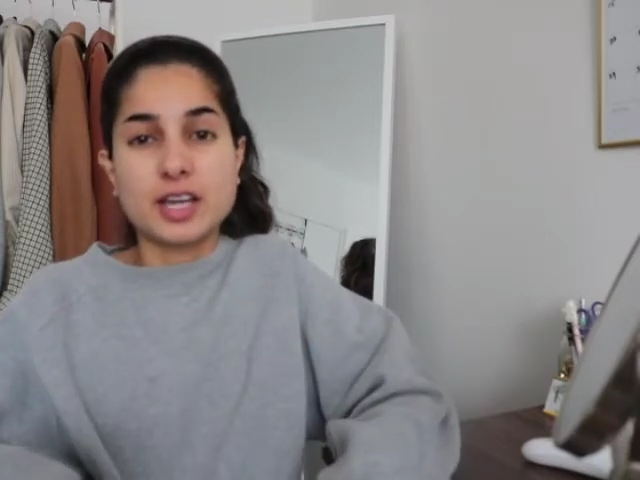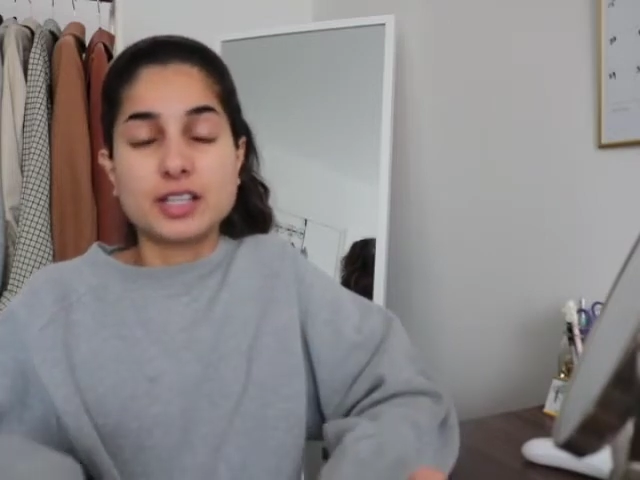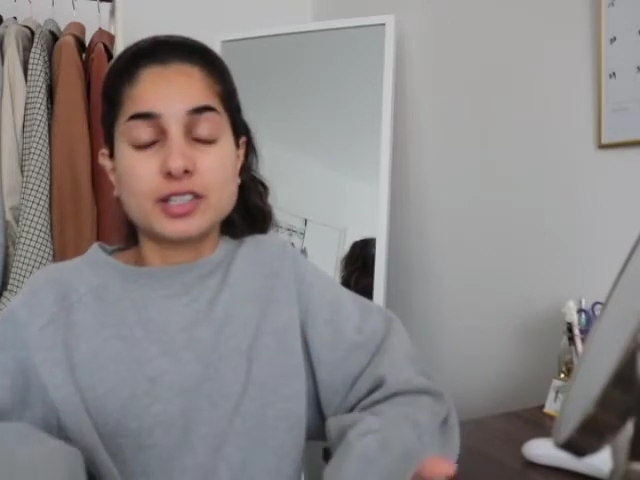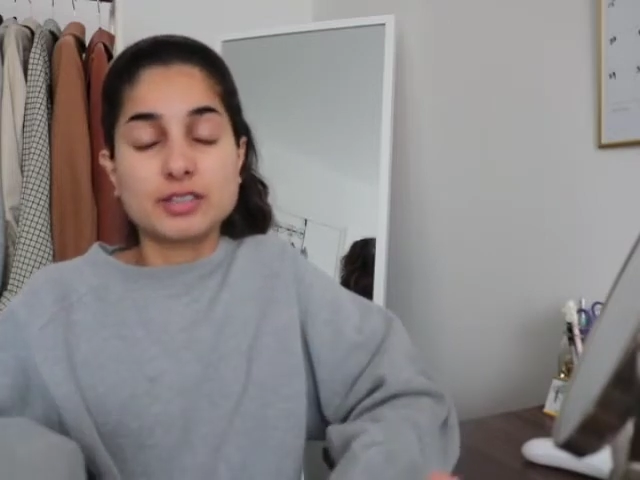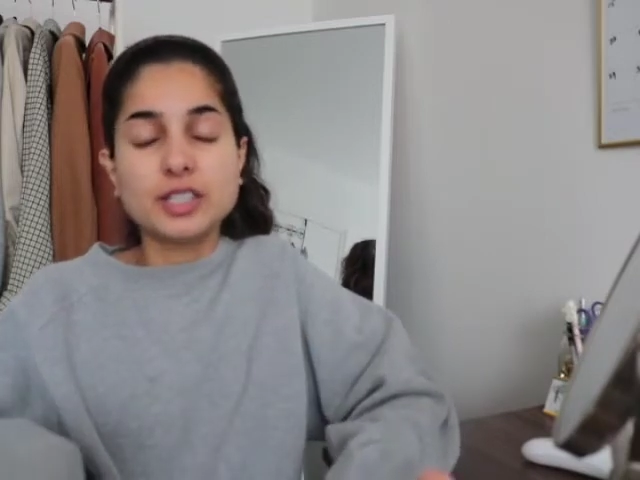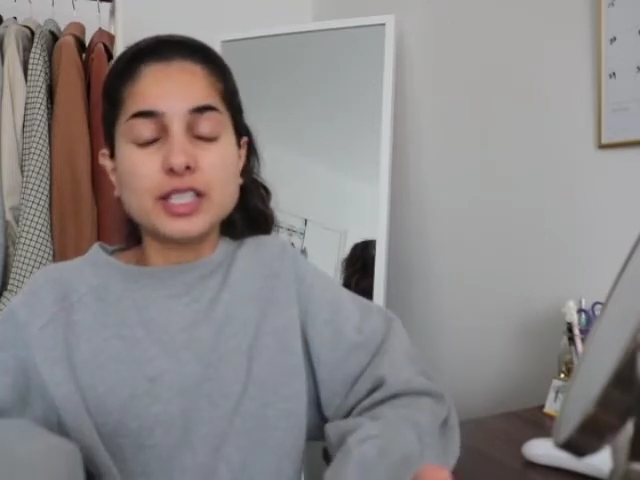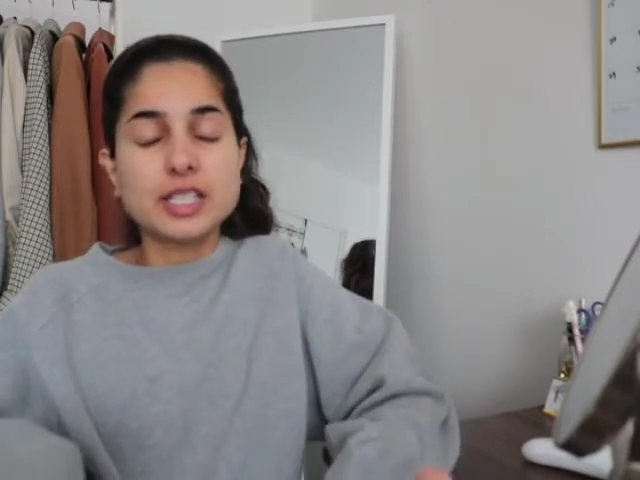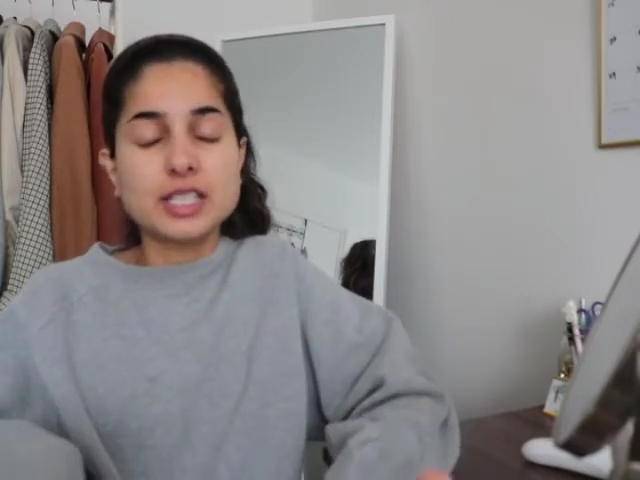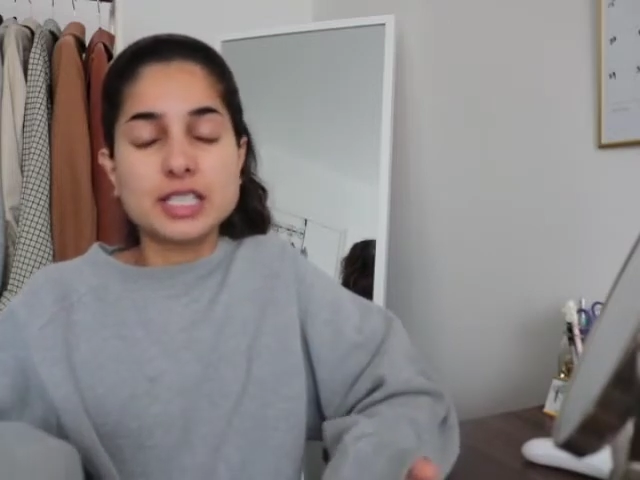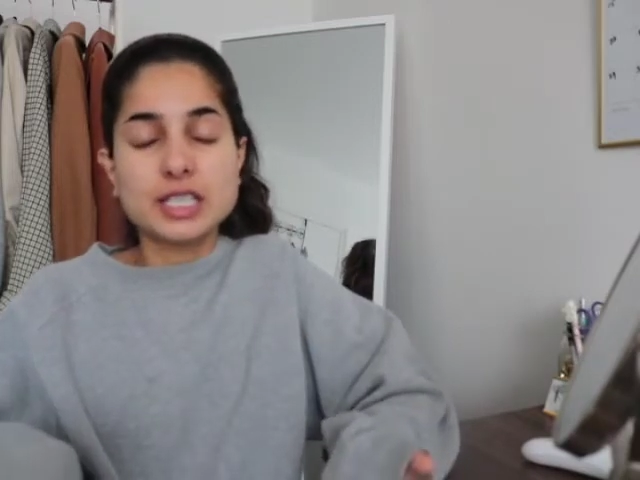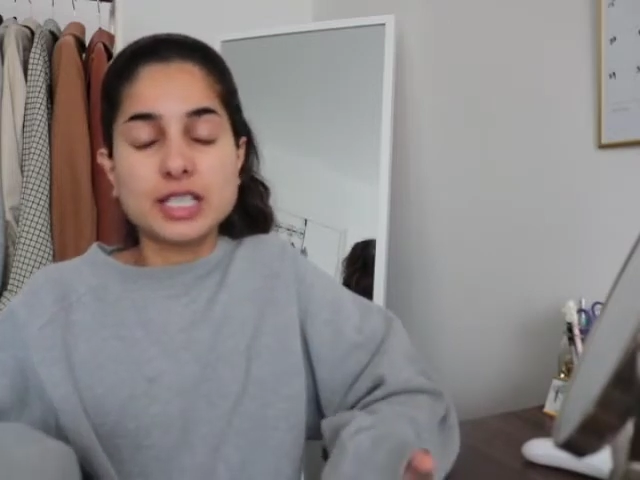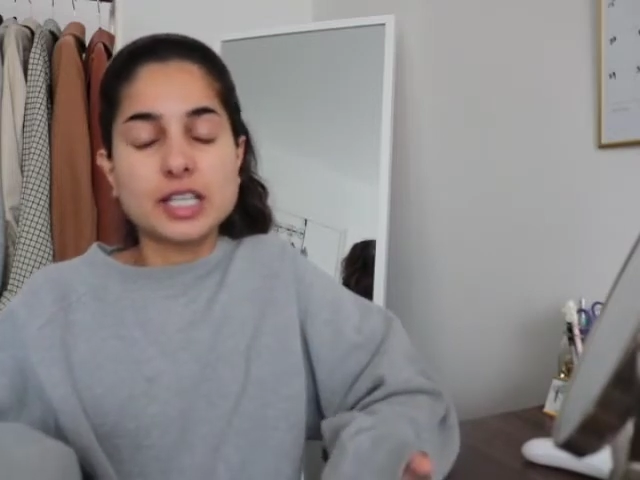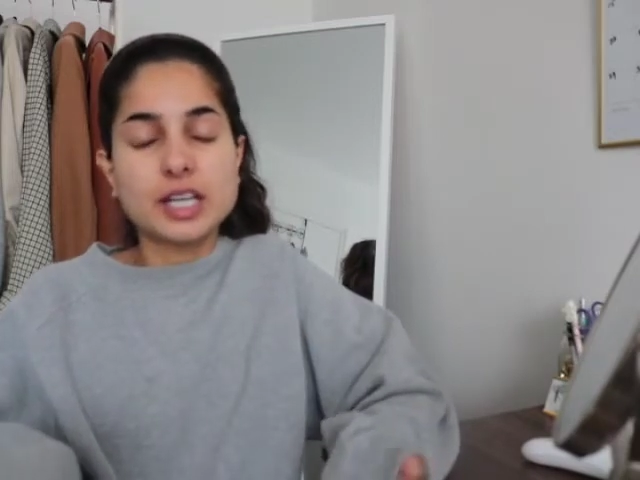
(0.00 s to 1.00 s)
It's really
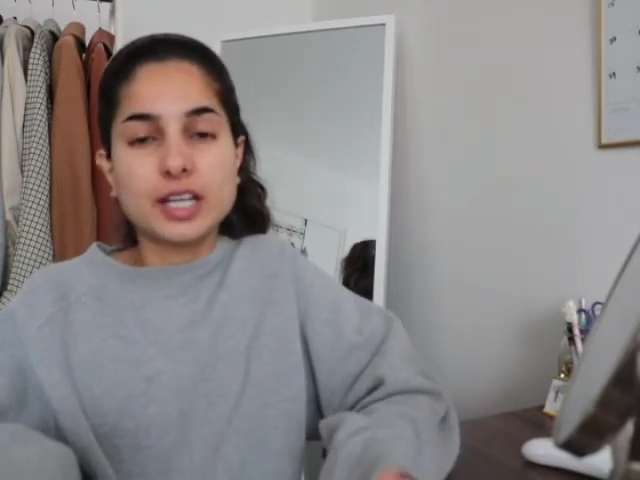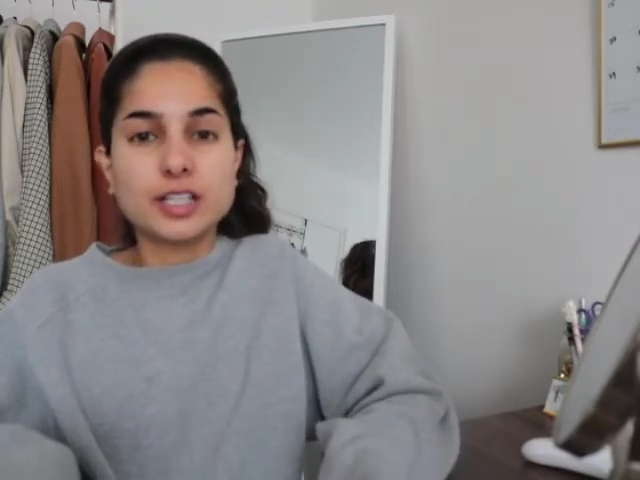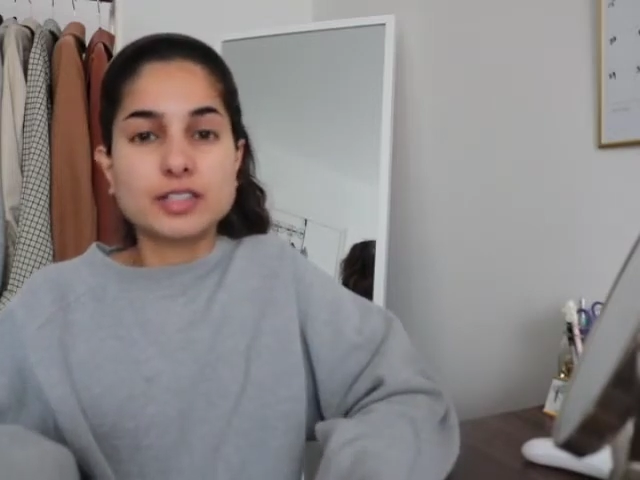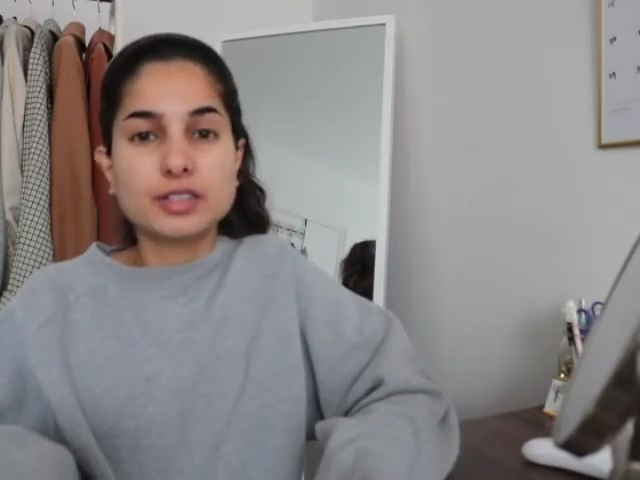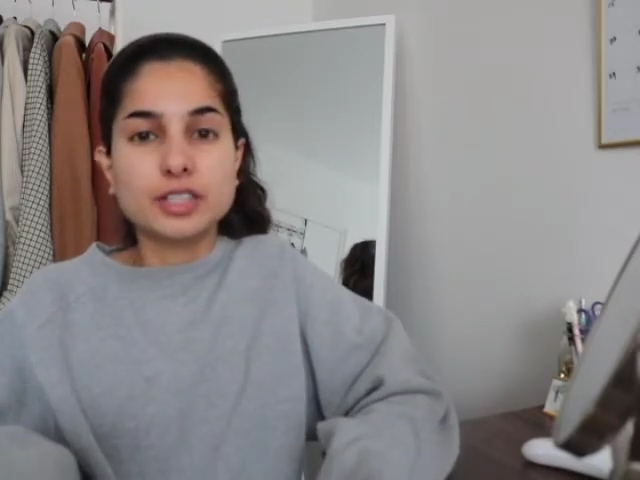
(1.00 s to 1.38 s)
easy and it's